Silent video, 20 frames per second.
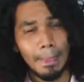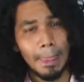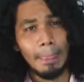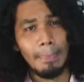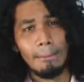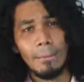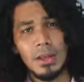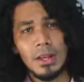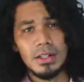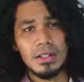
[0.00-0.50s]

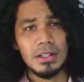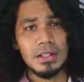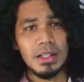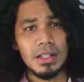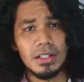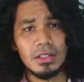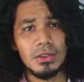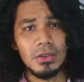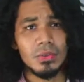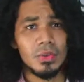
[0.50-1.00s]
And on
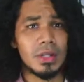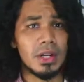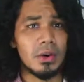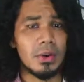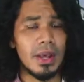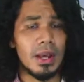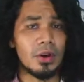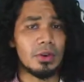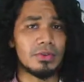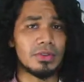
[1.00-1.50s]
that note, we now
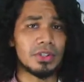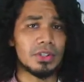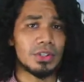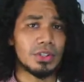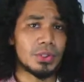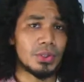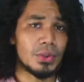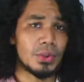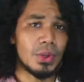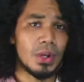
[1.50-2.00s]
head over
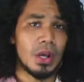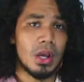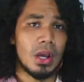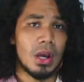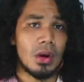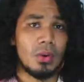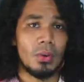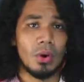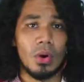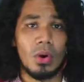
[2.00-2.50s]
to
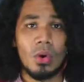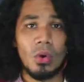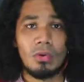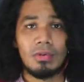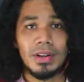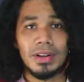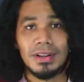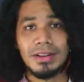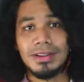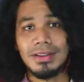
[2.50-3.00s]
our
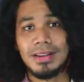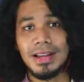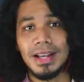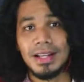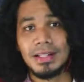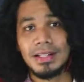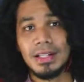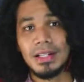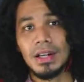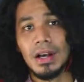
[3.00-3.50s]

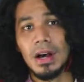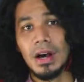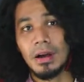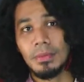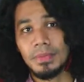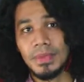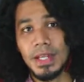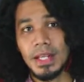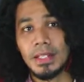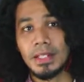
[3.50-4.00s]
COVID-19
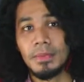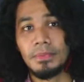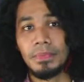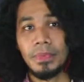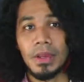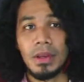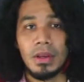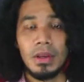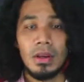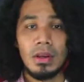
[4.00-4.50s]
update.
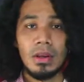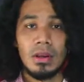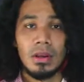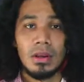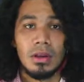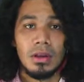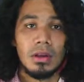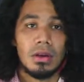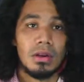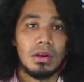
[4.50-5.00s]

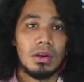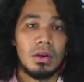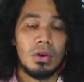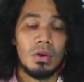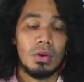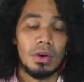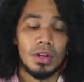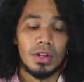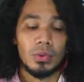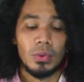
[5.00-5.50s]

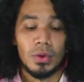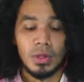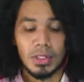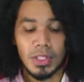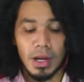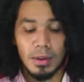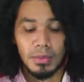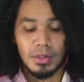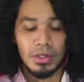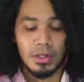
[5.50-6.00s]
According to
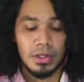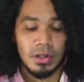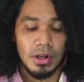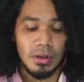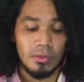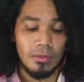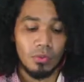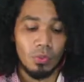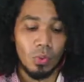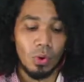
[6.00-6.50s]
Worldometer, the
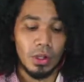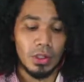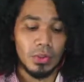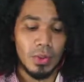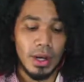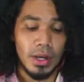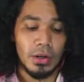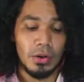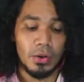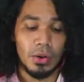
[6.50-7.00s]
number of
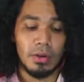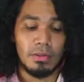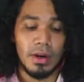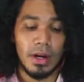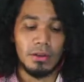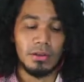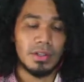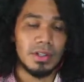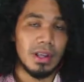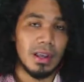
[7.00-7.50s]
worldwide
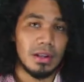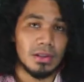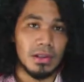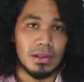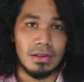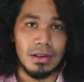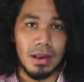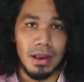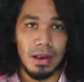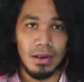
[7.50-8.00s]
coronavirus cases
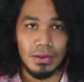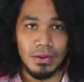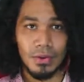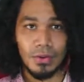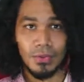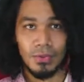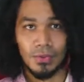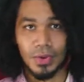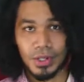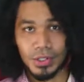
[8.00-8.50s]
has
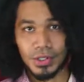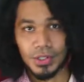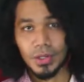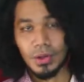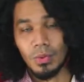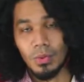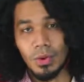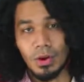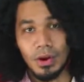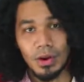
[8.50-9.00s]
reached
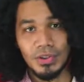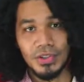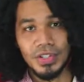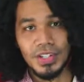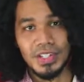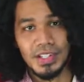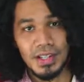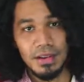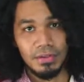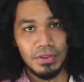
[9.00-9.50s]

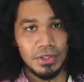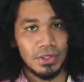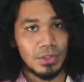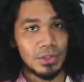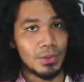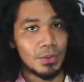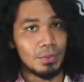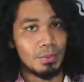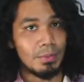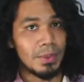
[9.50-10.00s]

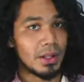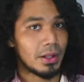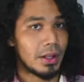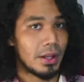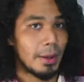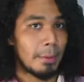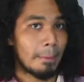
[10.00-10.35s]
172 million,